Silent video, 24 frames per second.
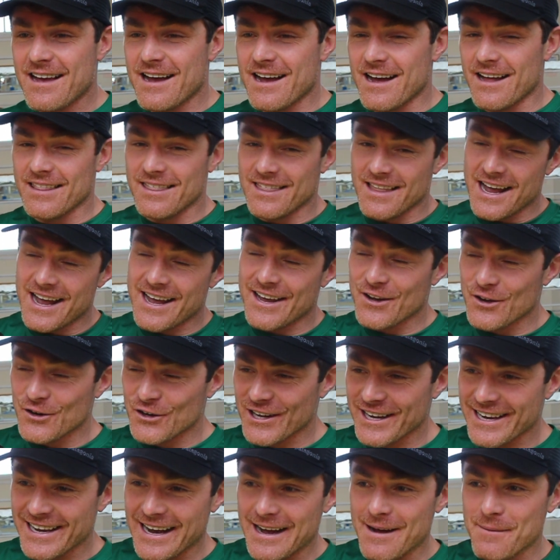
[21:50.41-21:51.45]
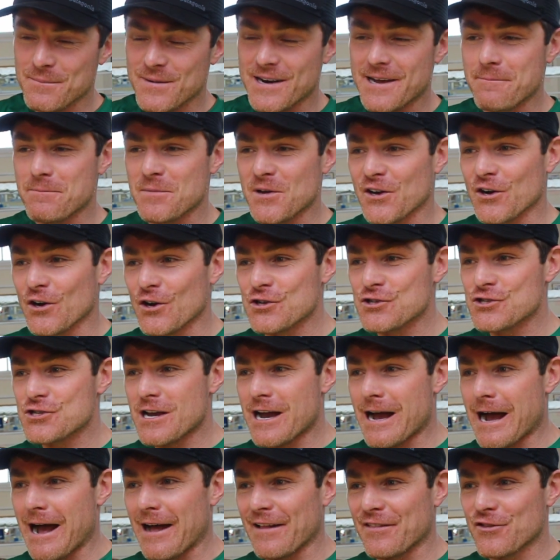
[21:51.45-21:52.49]
and lie on the camera because
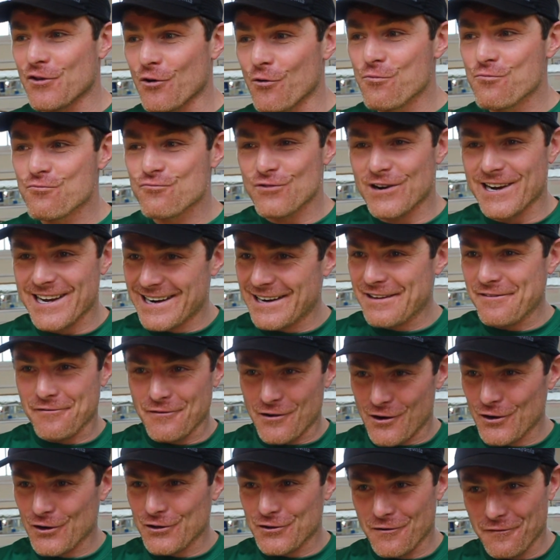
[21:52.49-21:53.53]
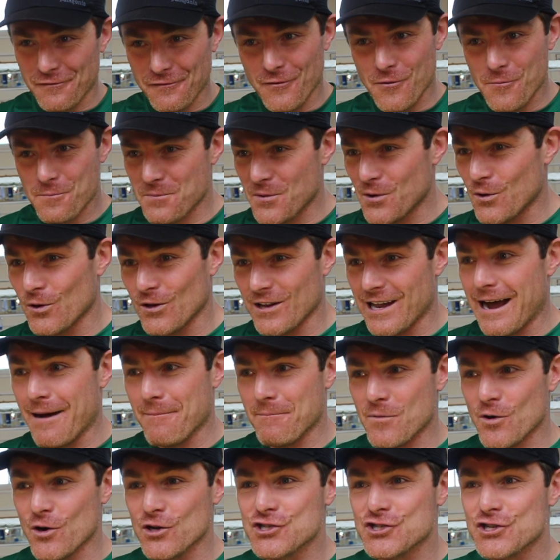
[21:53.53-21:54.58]
I don't really follow the football that but much.